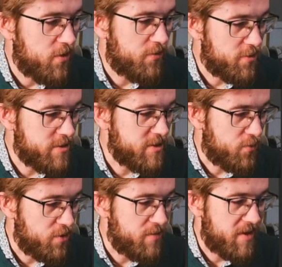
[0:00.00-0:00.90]
course, it
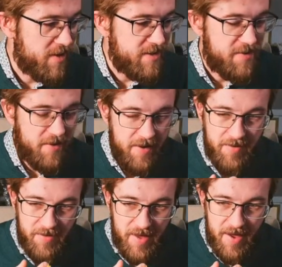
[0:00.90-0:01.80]
would be nice
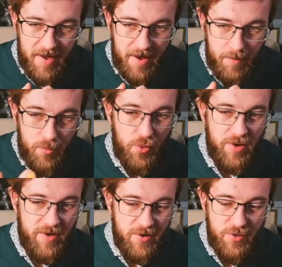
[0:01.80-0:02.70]
if the AI
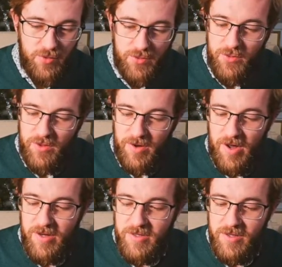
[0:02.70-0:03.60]
pointed you to the
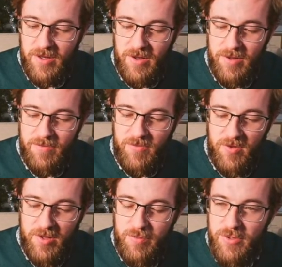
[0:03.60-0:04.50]
docs like a
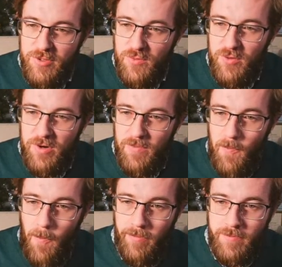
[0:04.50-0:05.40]
real person would.
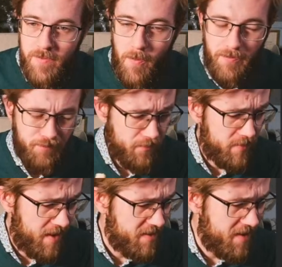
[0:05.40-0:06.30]

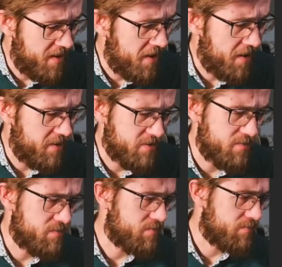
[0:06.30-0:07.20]
And the AI
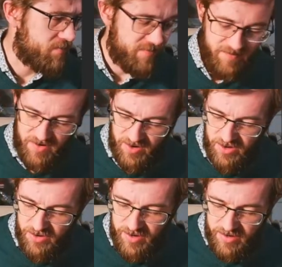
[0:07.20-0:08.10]
isn't very
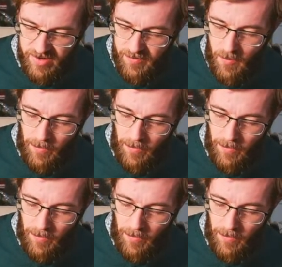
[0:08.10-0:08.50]
good at NIM.